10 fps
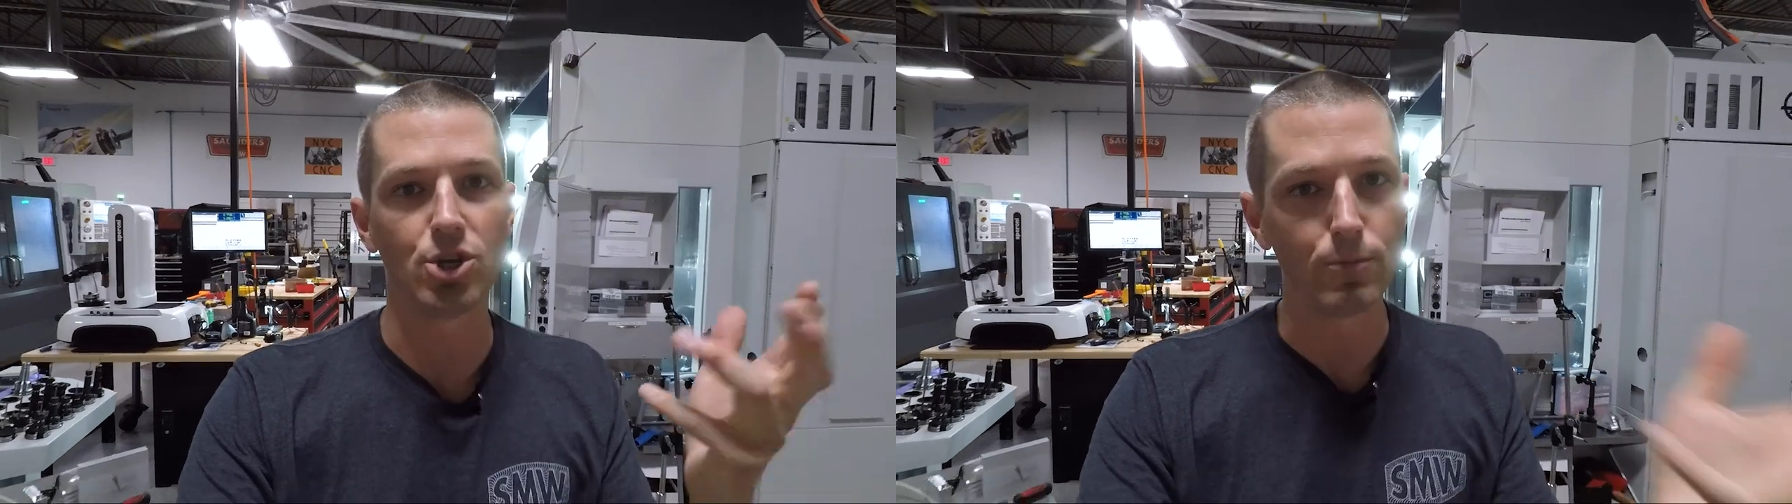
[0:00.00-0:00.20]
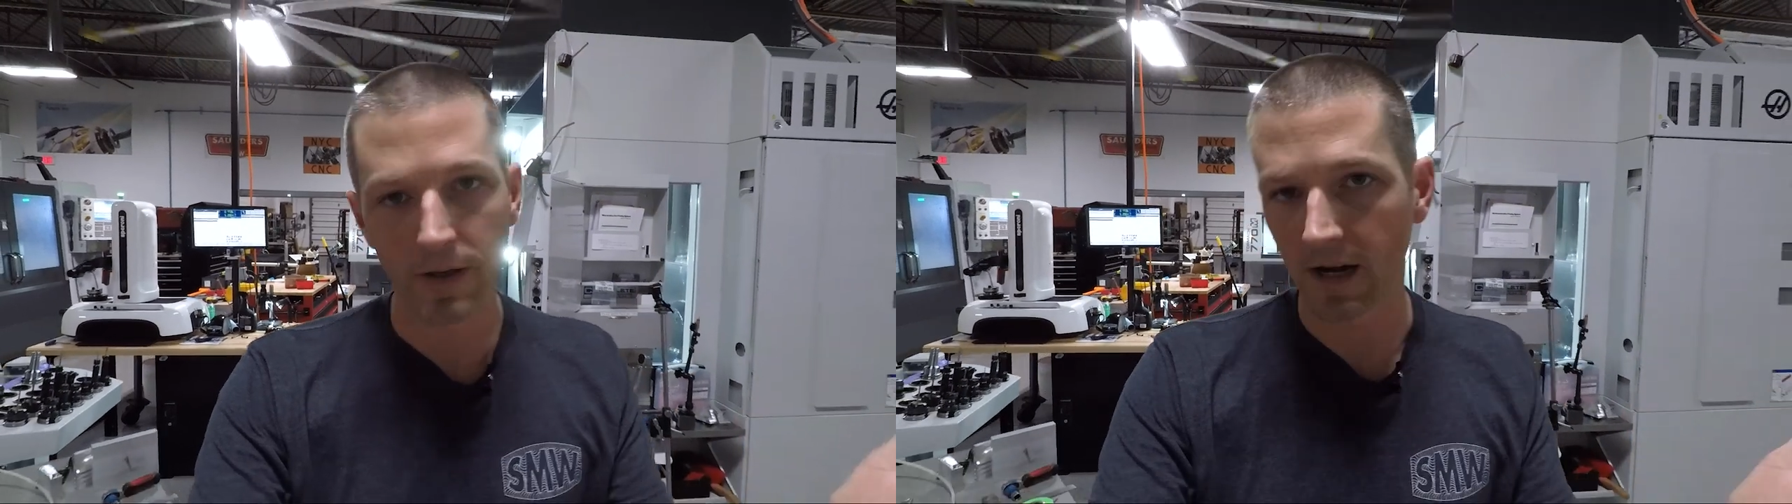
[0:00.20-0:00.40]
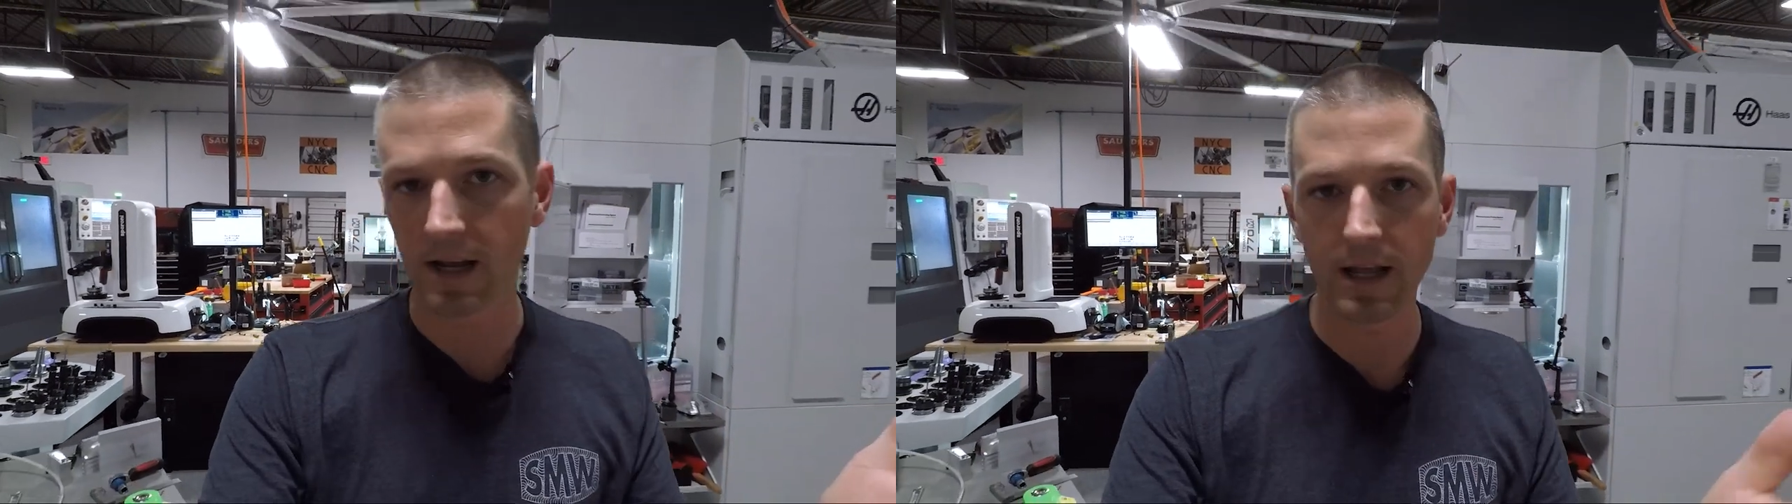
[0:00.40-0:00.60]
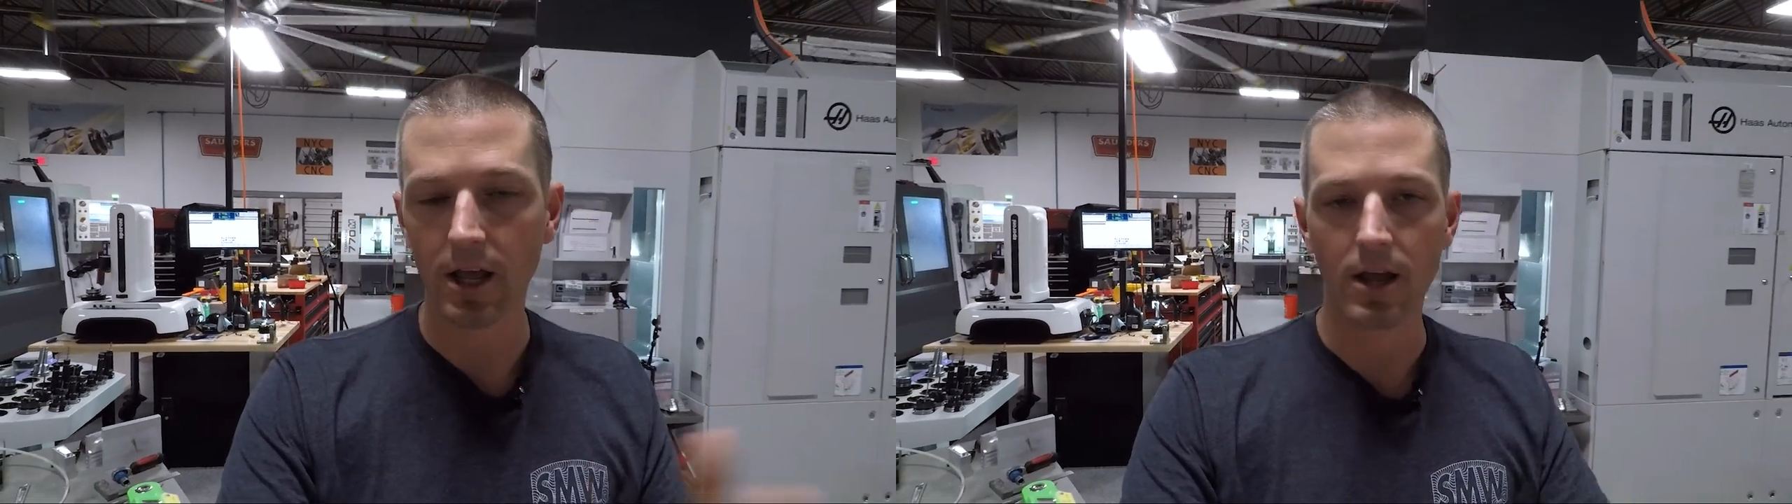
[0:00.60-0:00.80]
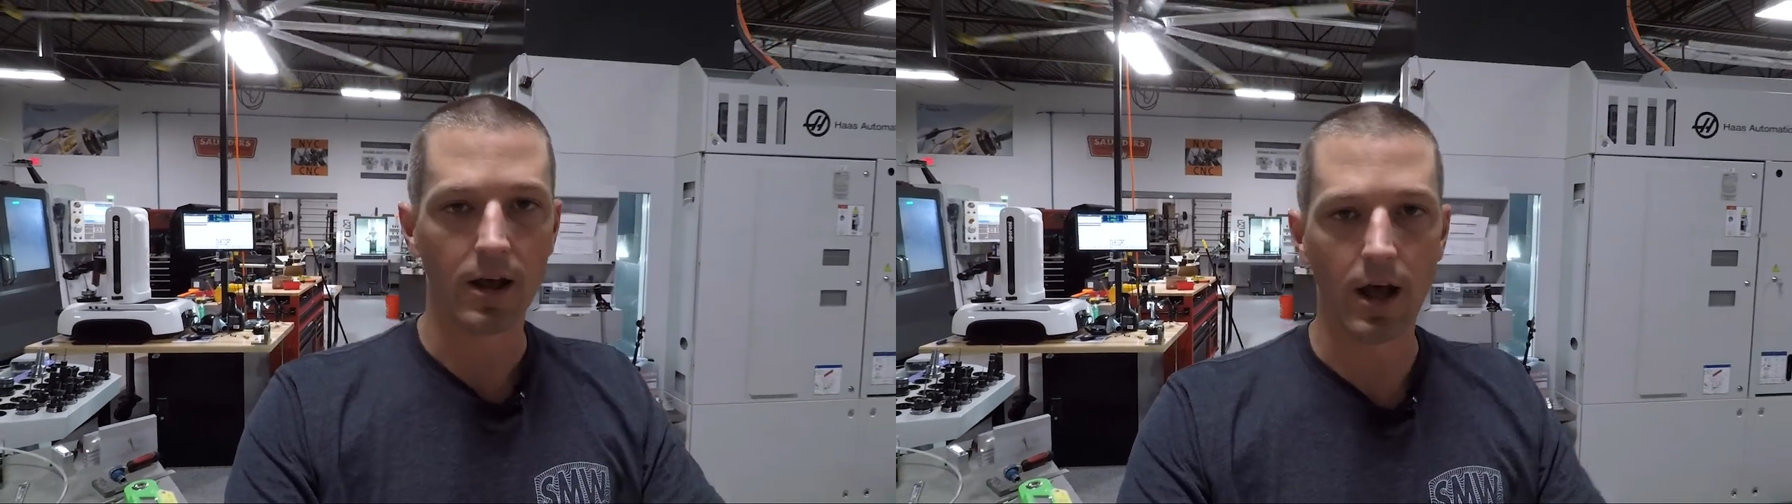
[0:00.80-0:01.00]
humidity,
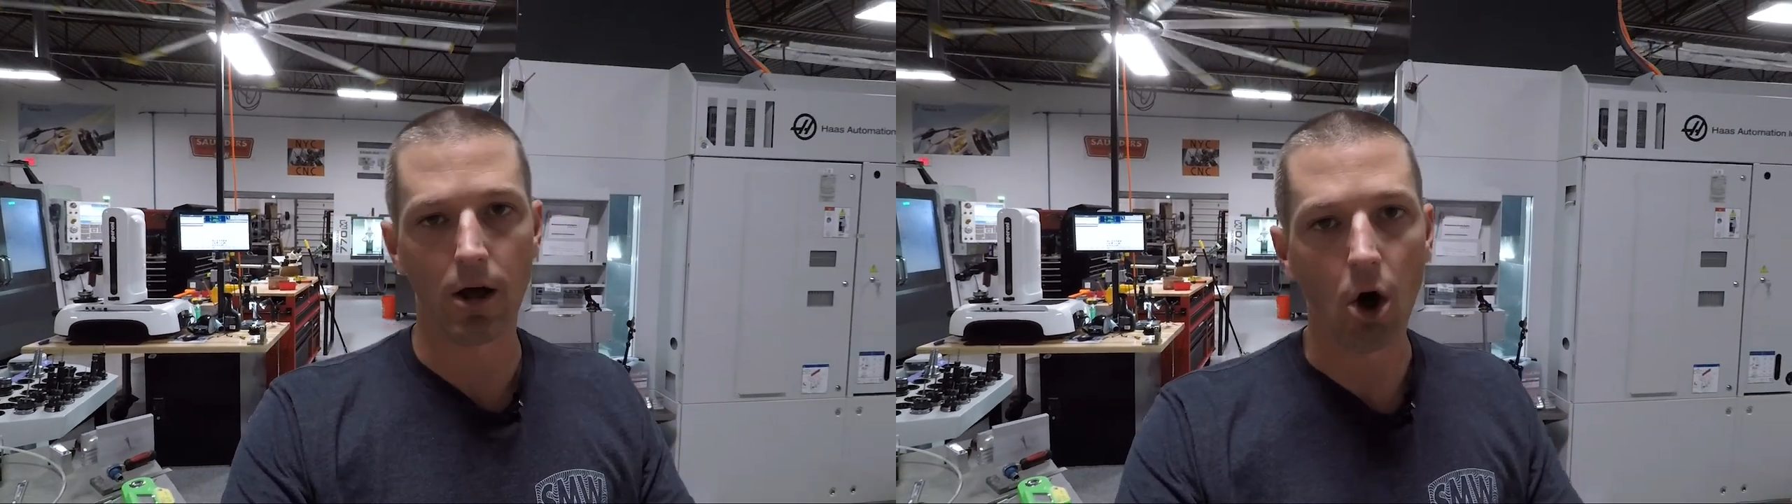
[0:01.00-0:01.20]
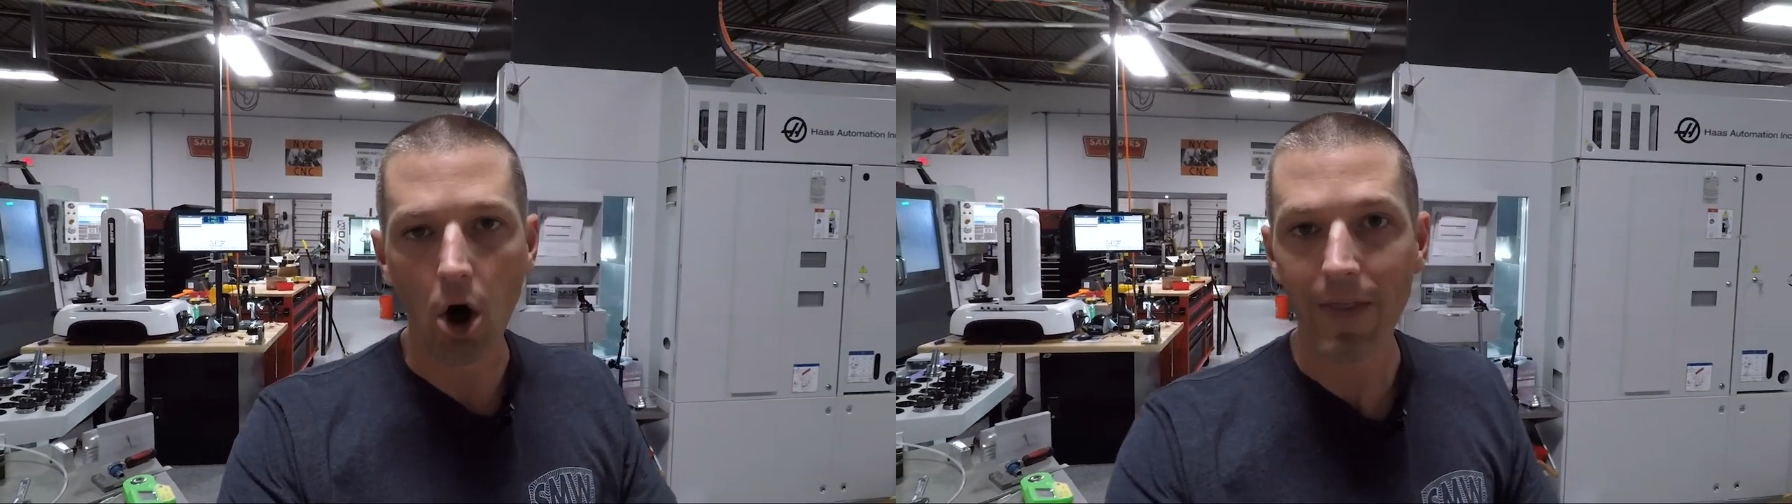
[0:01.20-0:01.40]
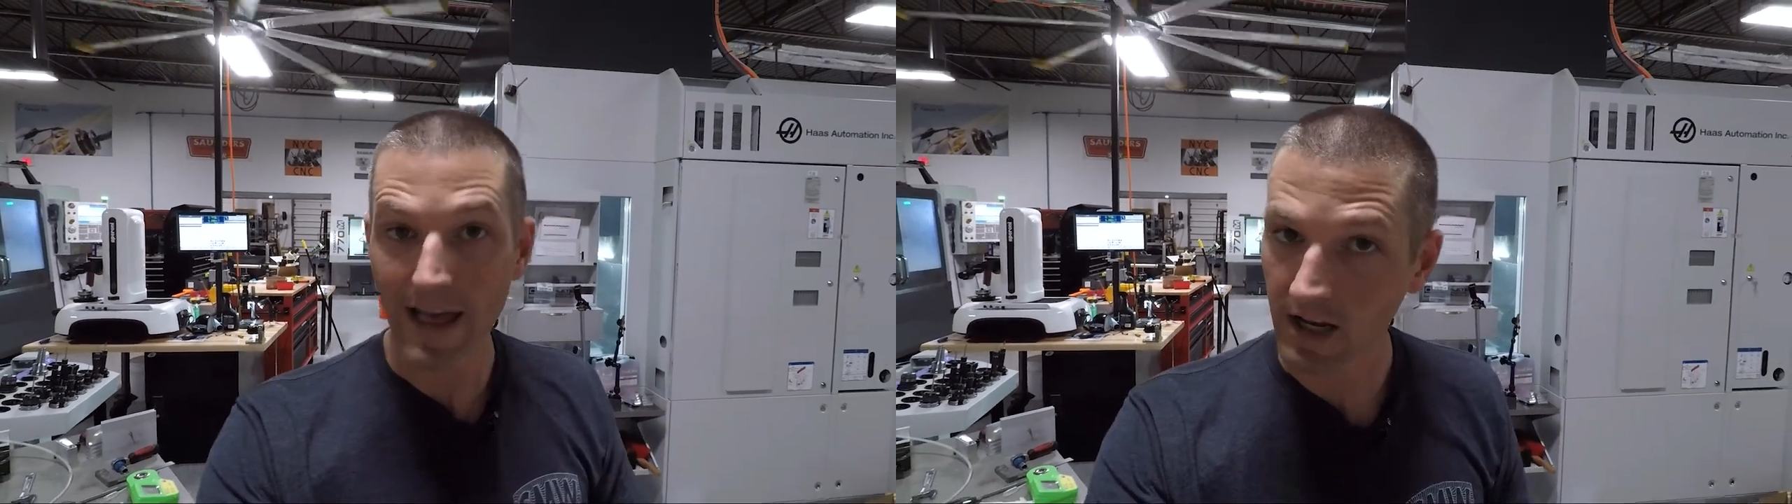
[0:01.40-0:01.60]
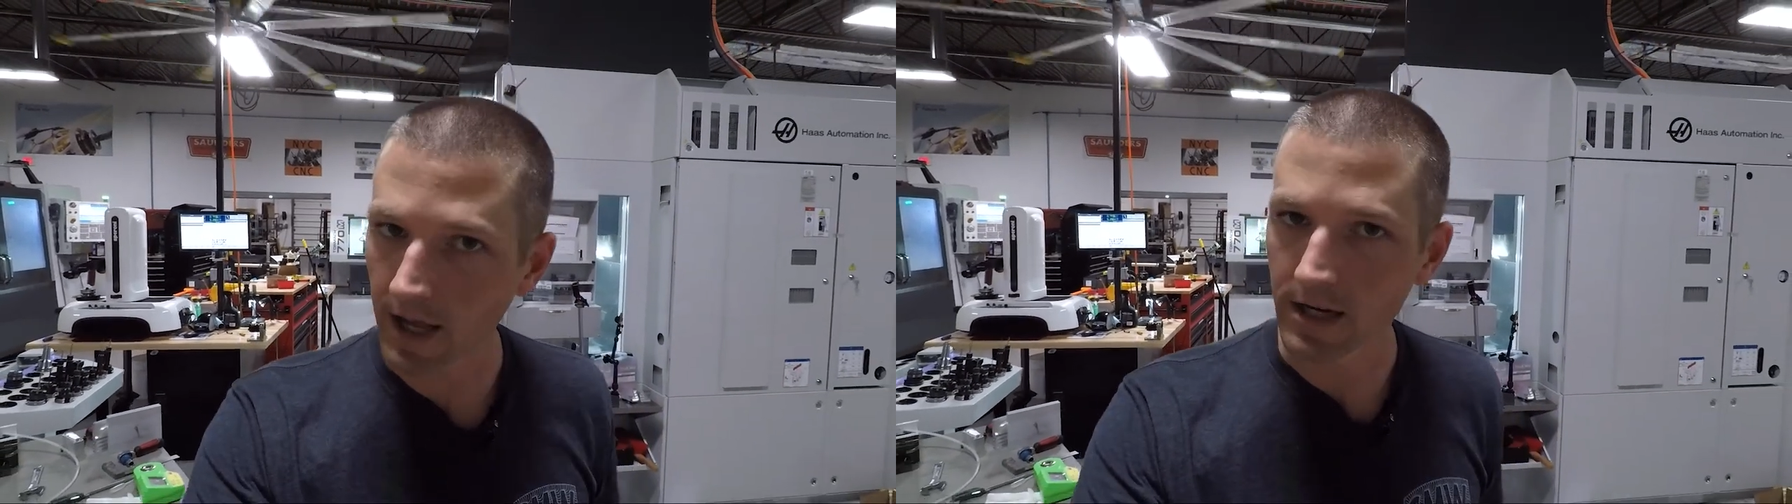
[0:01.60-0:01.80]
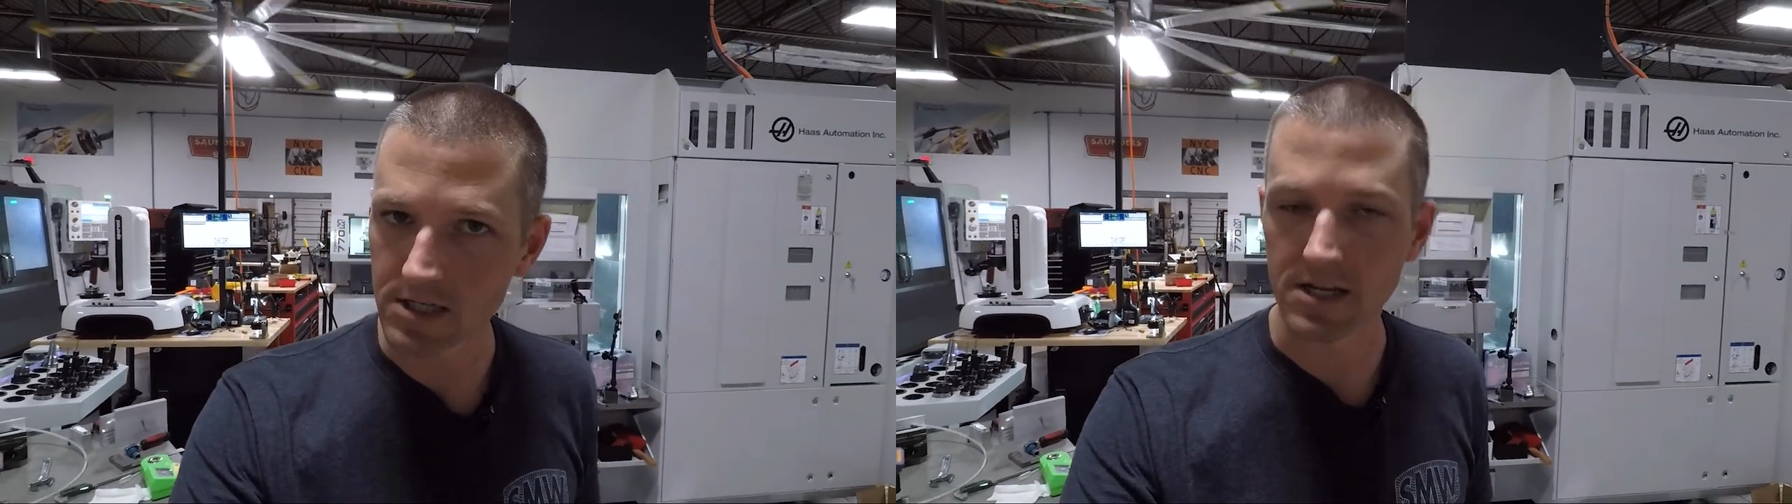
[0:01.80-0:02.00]
uh, all that
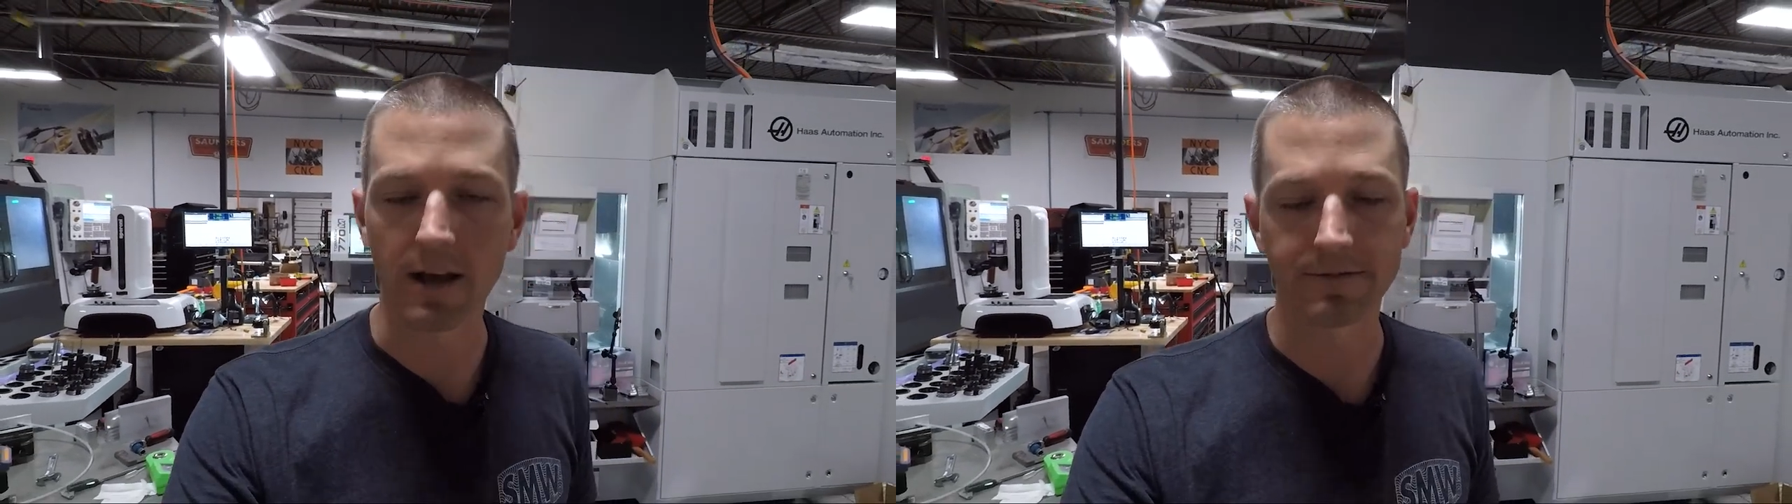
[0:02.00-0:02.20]
kind of stuff.